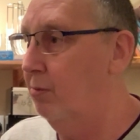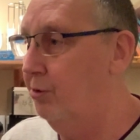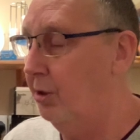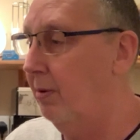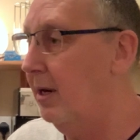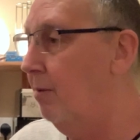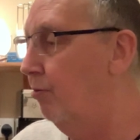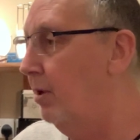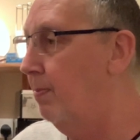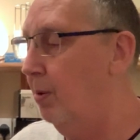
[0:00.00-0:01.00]
Julie
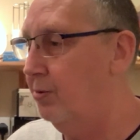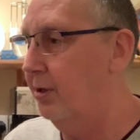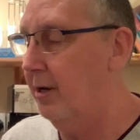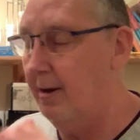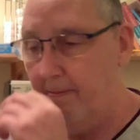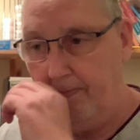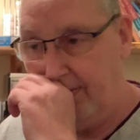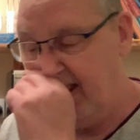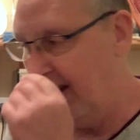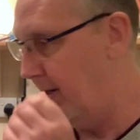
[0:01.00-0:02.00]
repotted it,
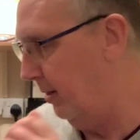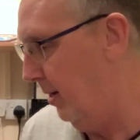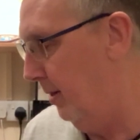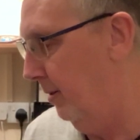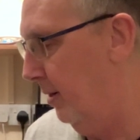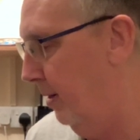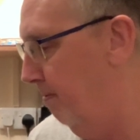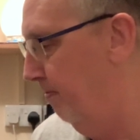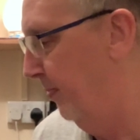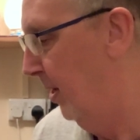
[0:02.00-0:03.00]
and
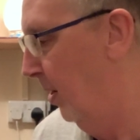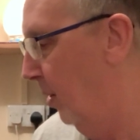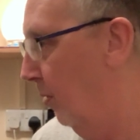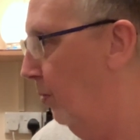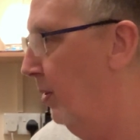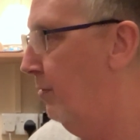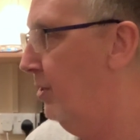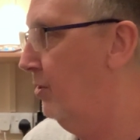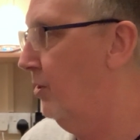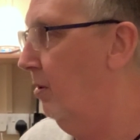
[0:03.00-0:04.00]
then we
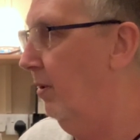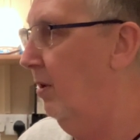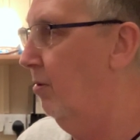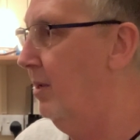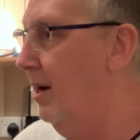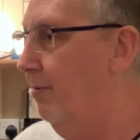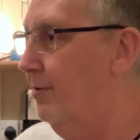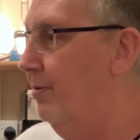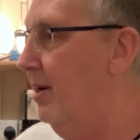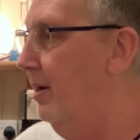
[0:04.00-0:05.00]
just looked
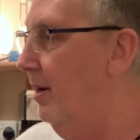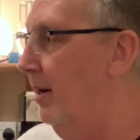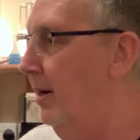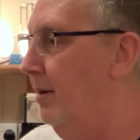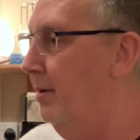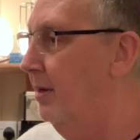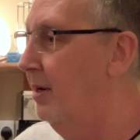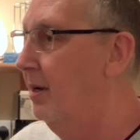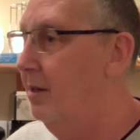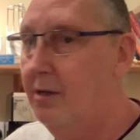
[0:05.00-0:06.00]
after it, and
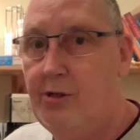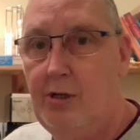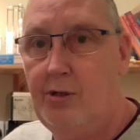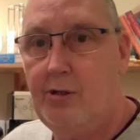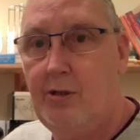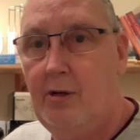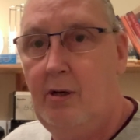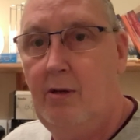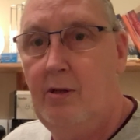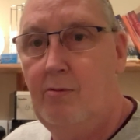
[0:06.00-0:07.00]
this is
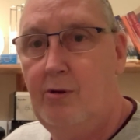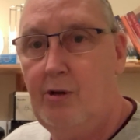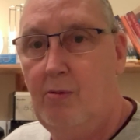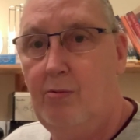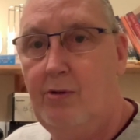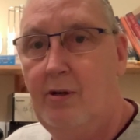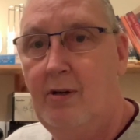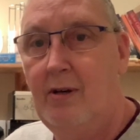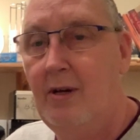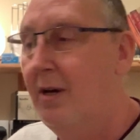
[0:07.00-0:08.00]
the result,
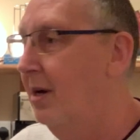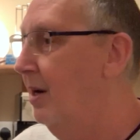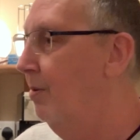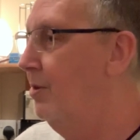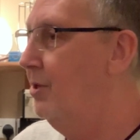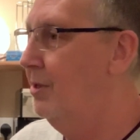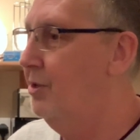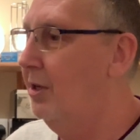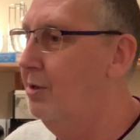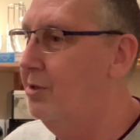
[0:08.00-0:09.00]
which, as
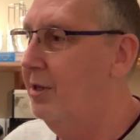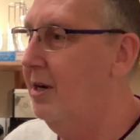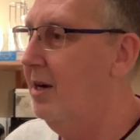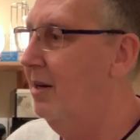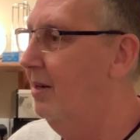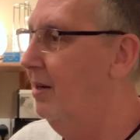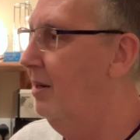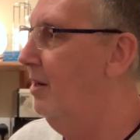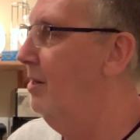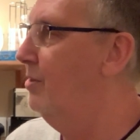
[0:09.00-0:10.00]
you can see,
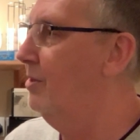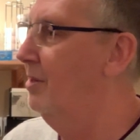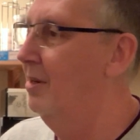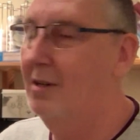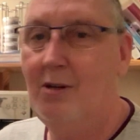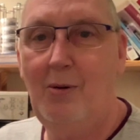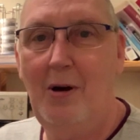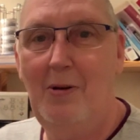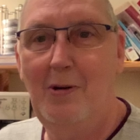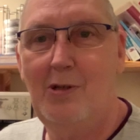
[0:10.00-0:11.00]
is quite
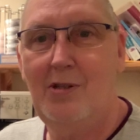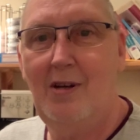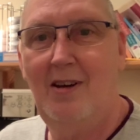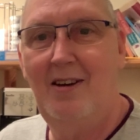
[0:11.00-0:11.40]
a nice